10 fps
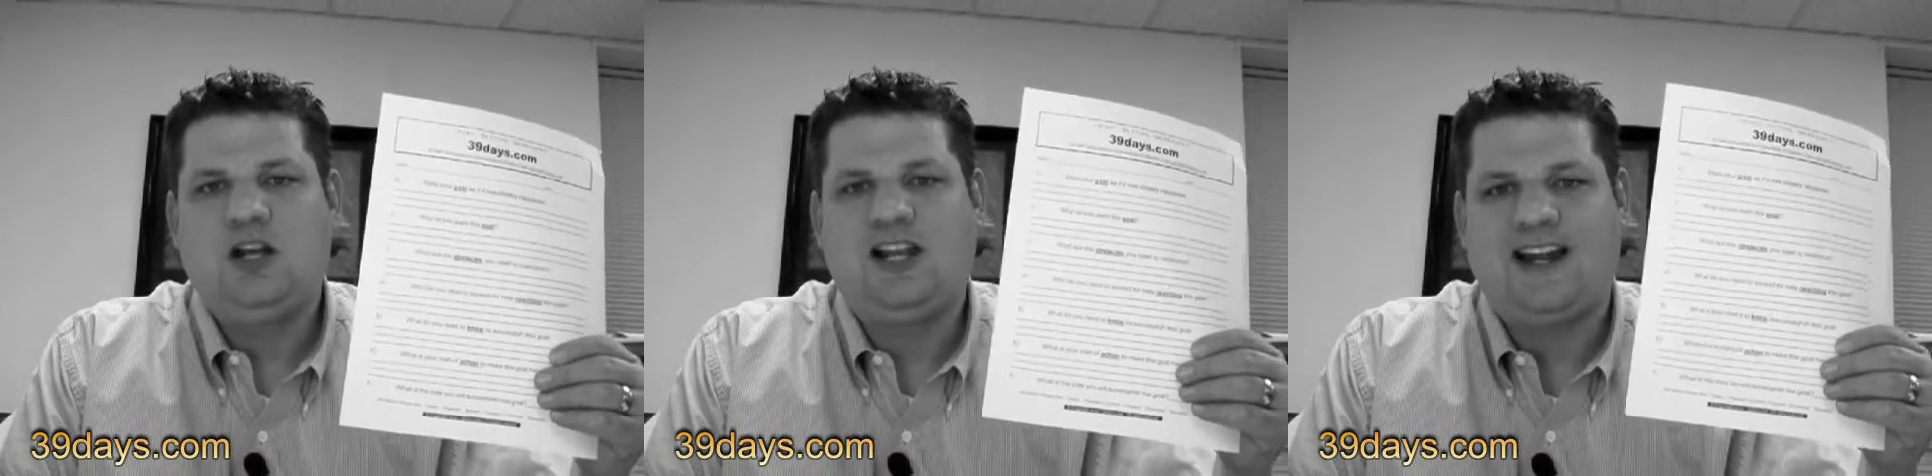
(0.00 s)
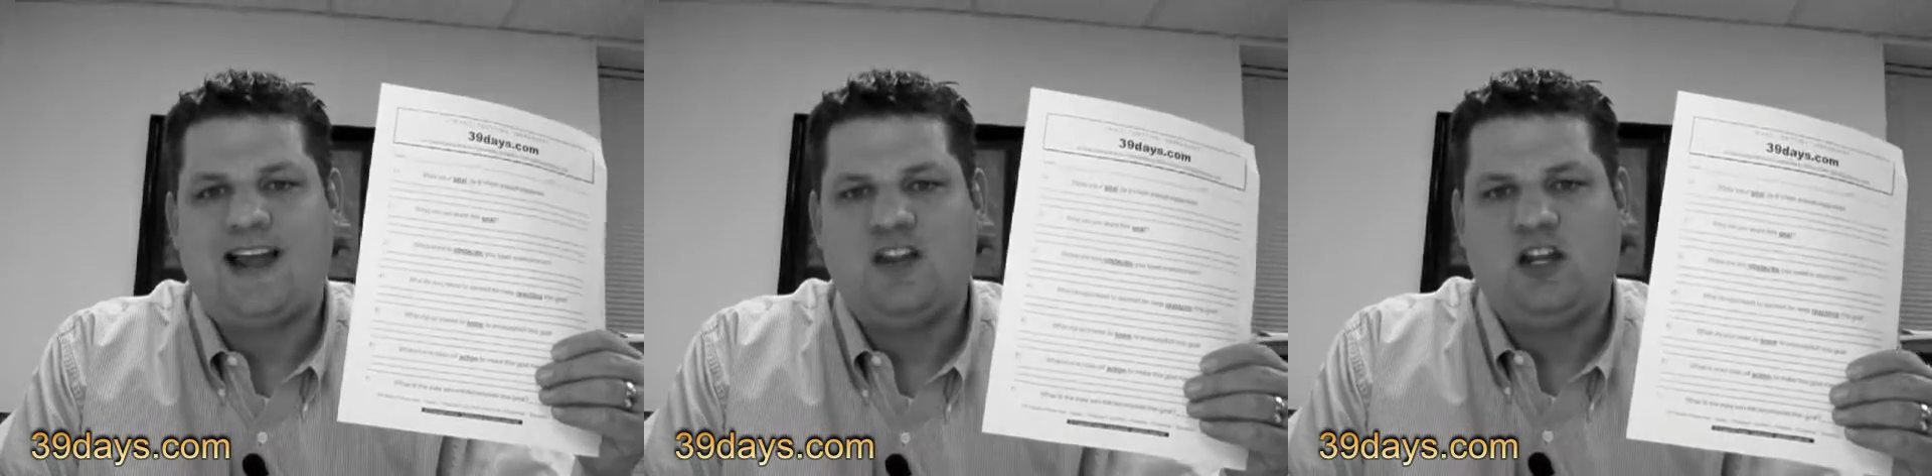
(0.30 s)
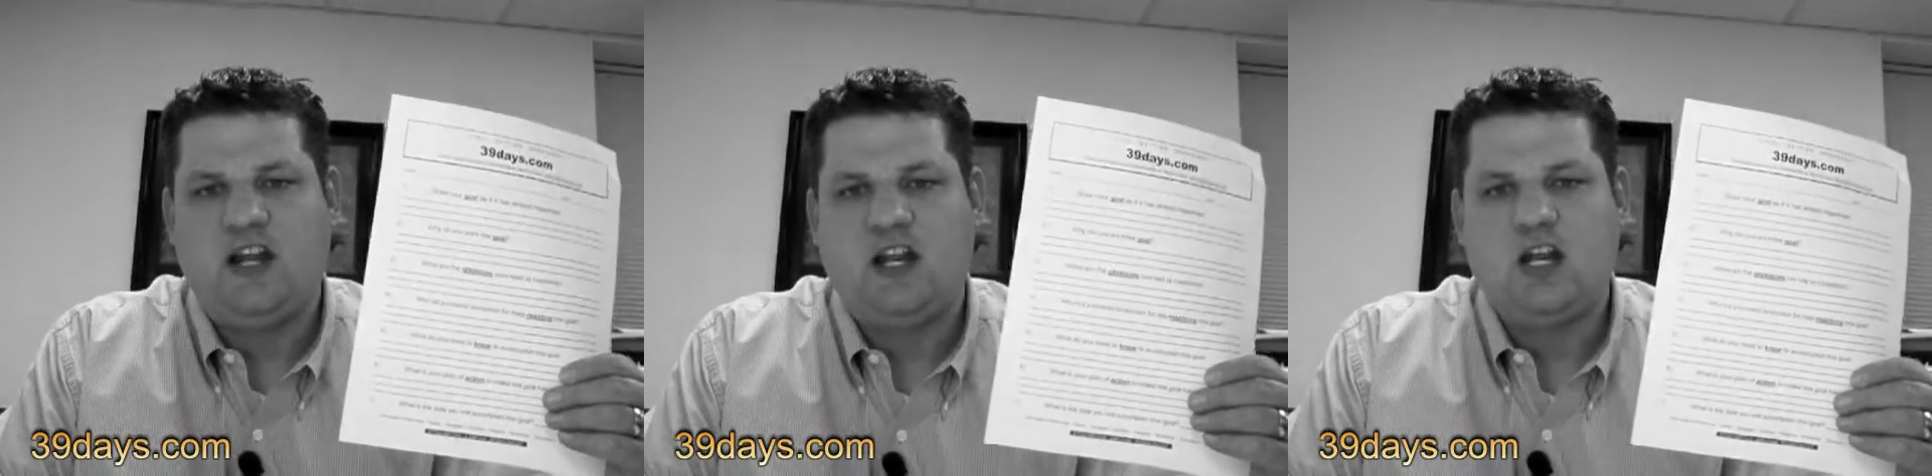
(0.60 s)
Click on the
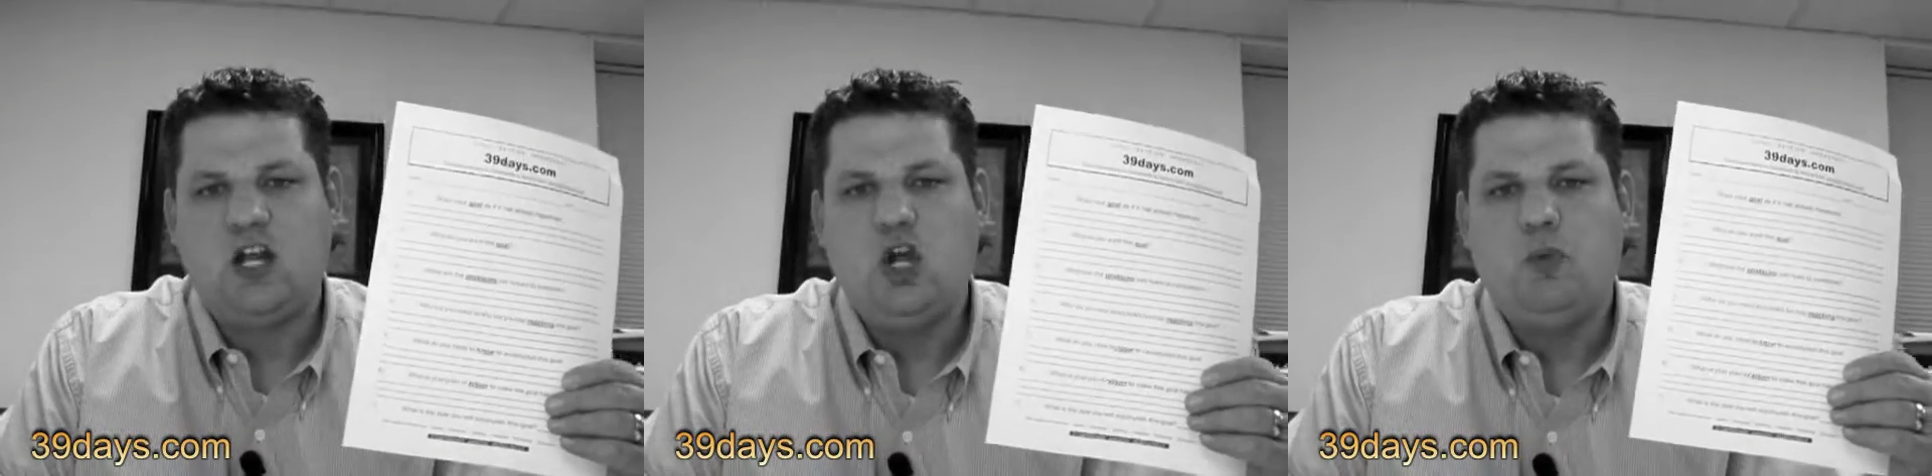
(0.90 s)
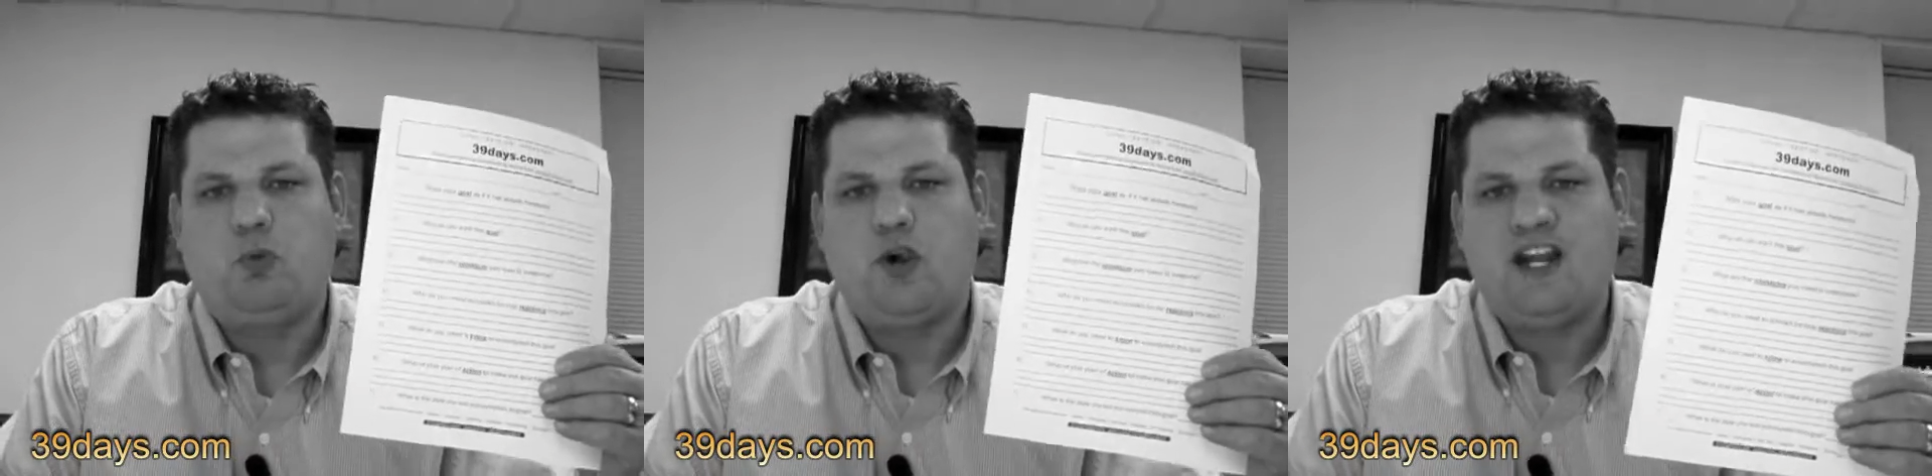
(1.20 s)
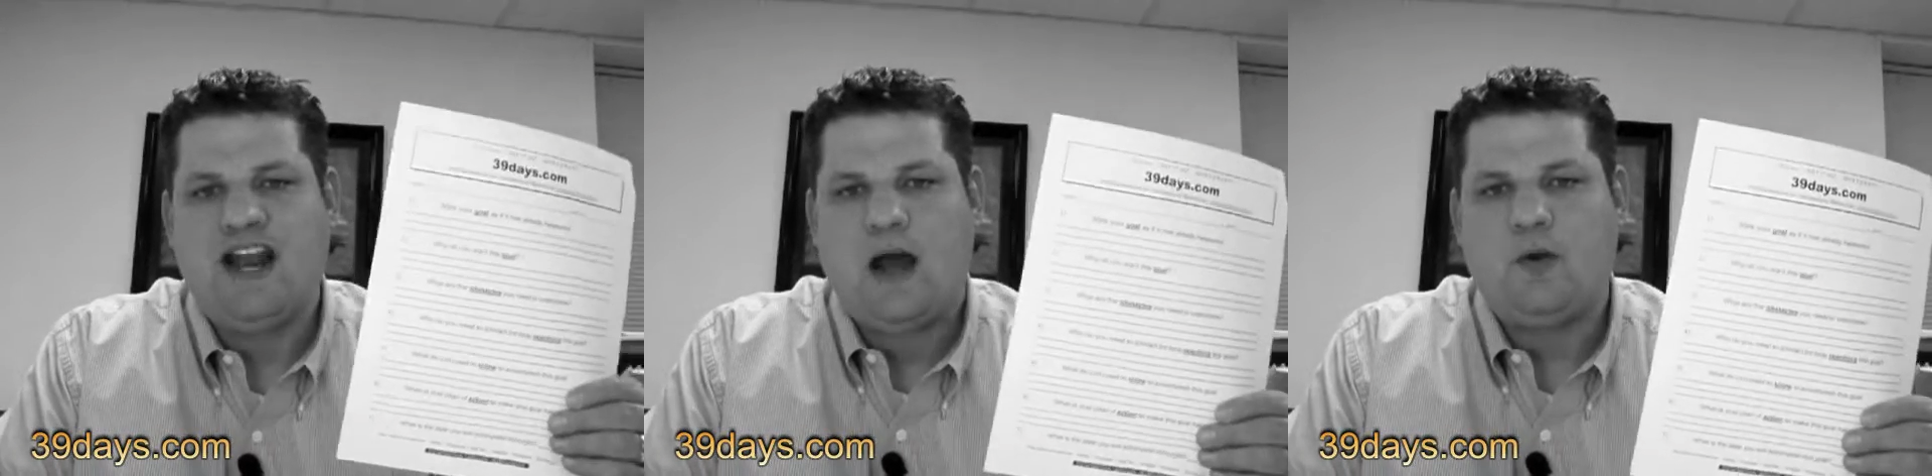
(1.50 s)
link,
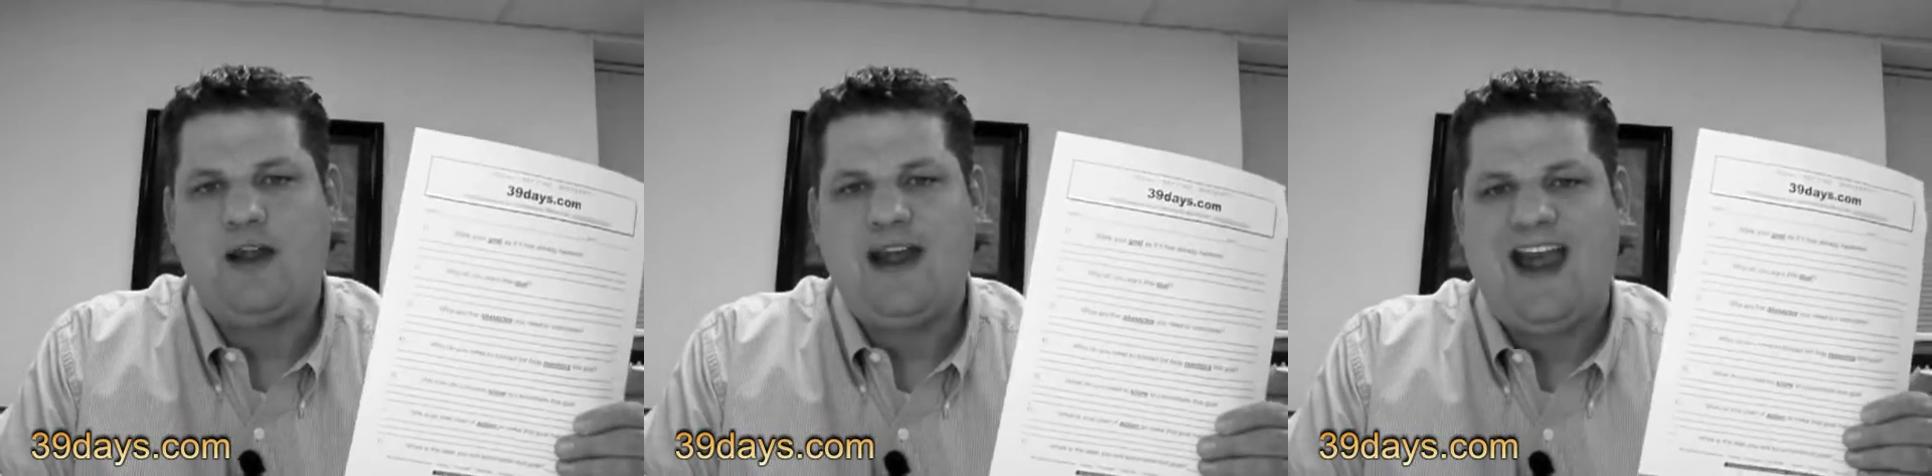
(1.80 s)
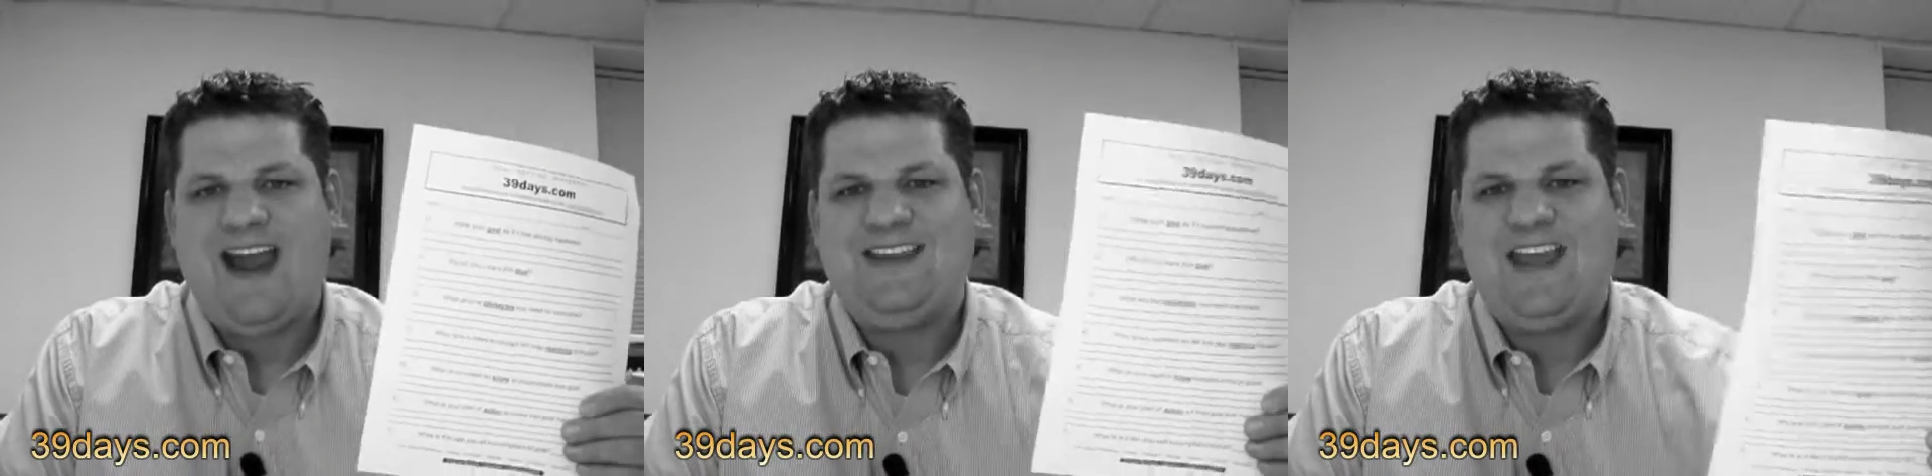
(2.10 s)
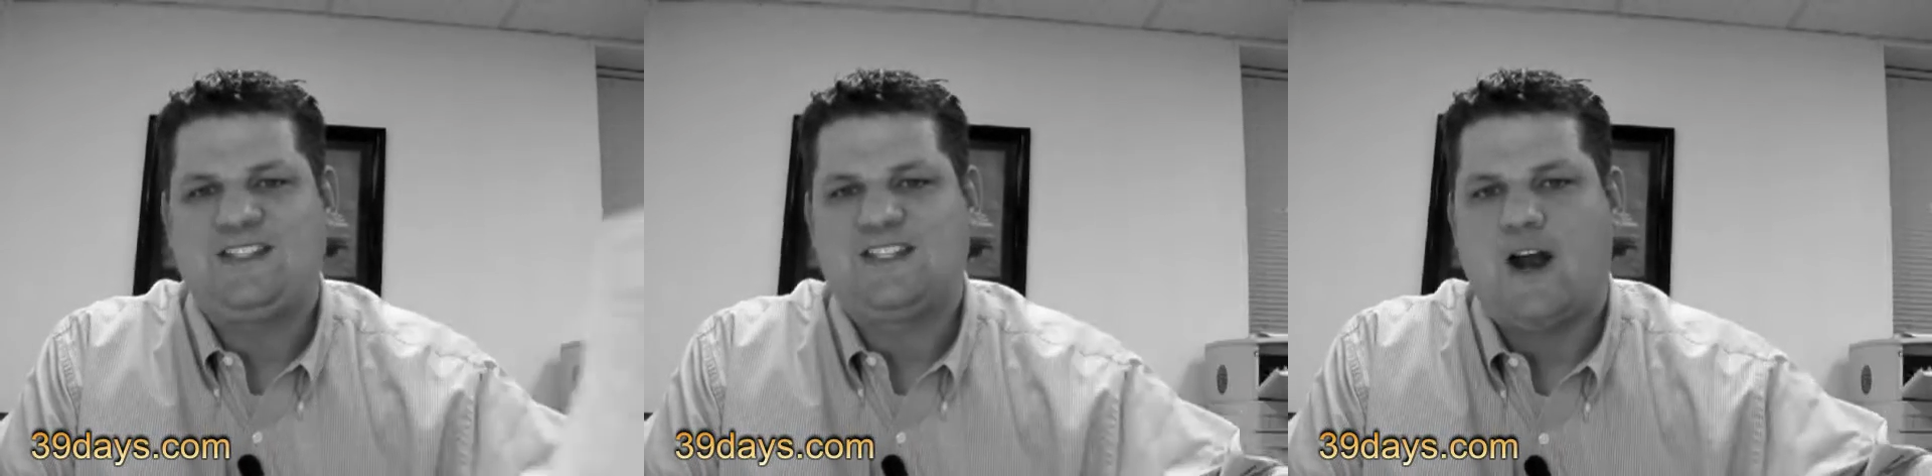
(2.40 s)
print it out, and
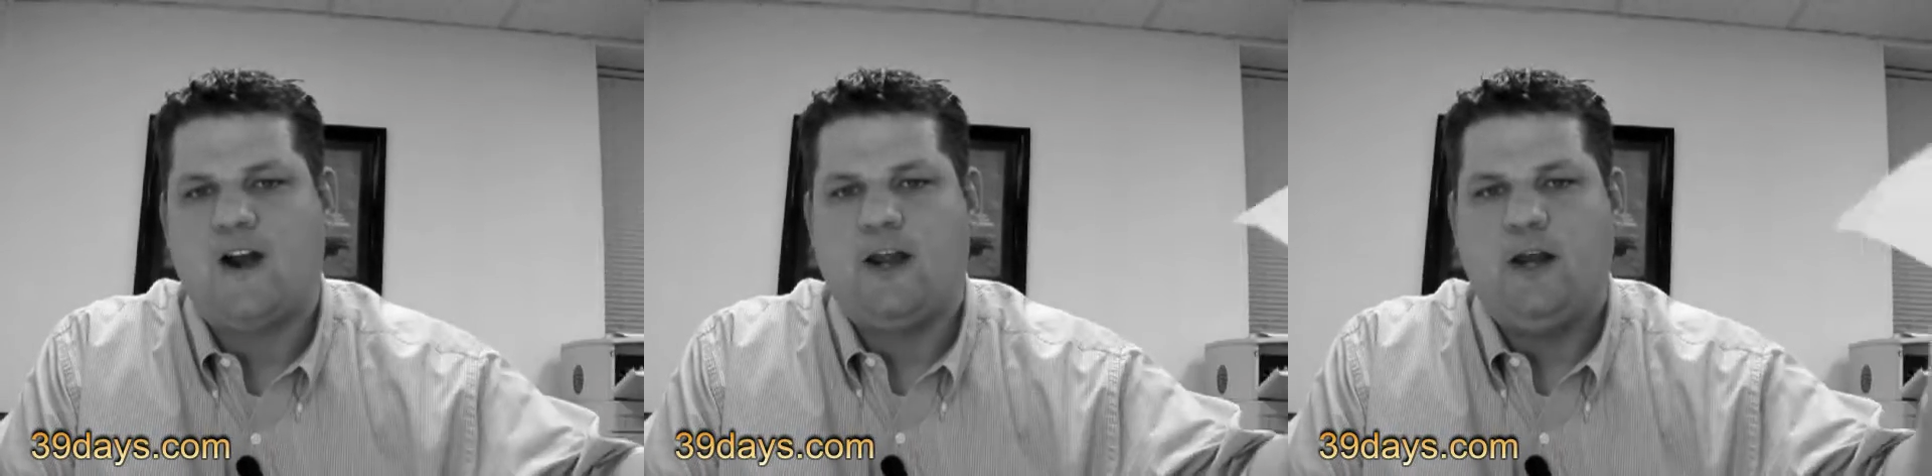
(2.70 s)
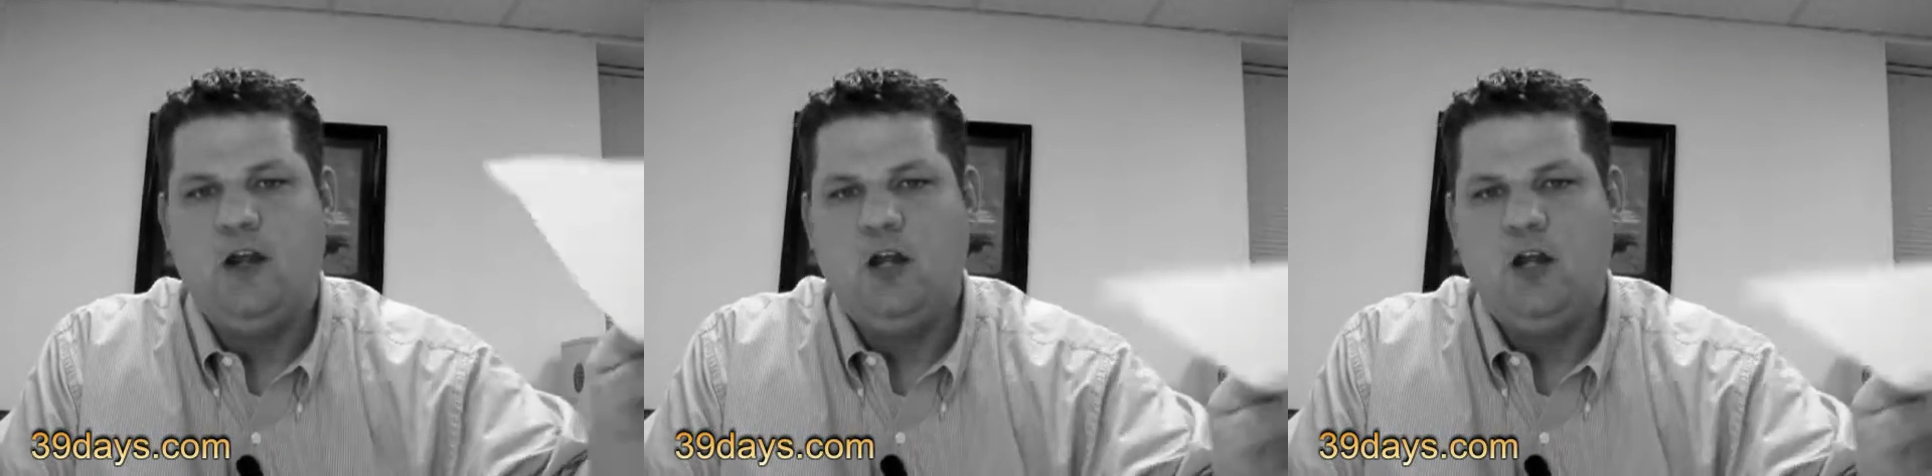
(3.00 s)
get started.